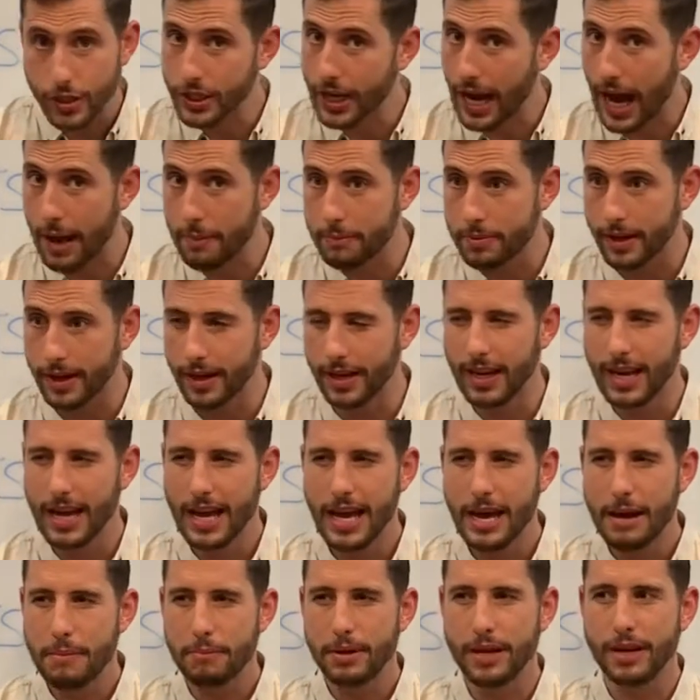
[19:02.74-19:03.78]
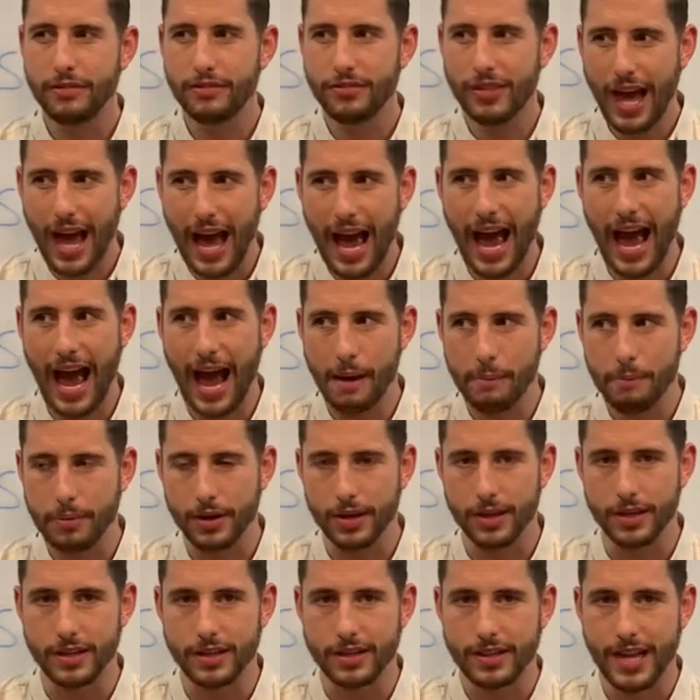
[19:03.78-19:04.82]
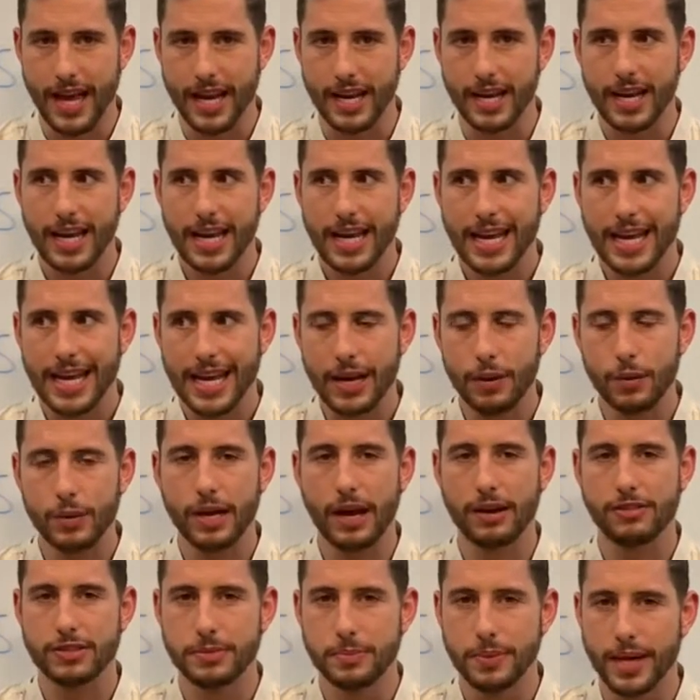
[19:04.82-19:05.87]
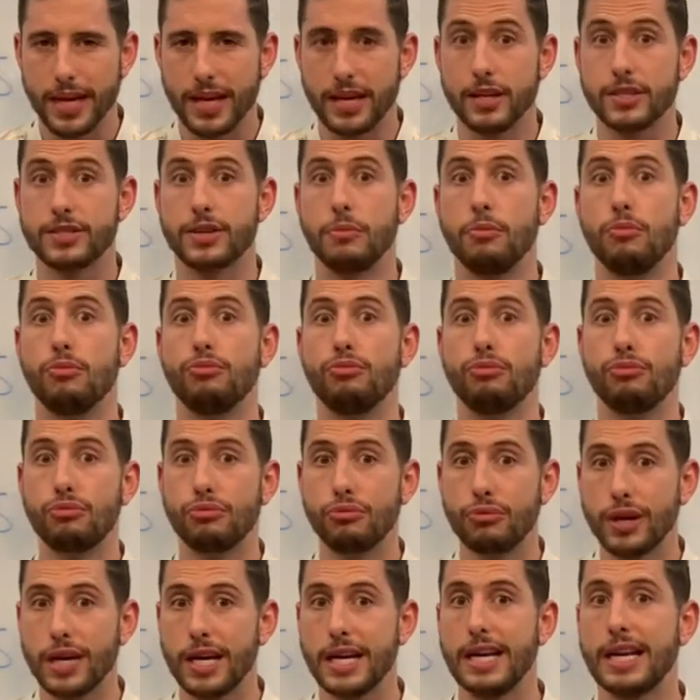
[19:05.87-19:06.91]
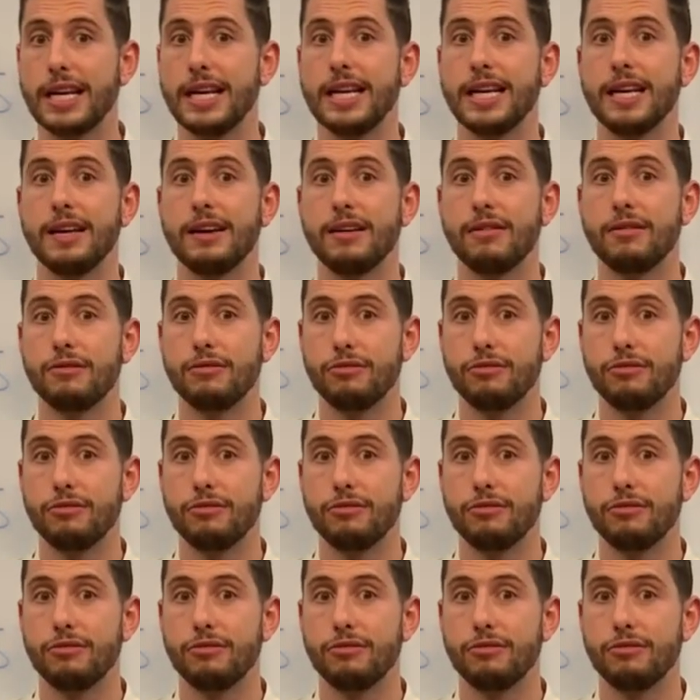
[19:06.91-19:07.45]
could happen, but if that happened, then it would have to be in some really,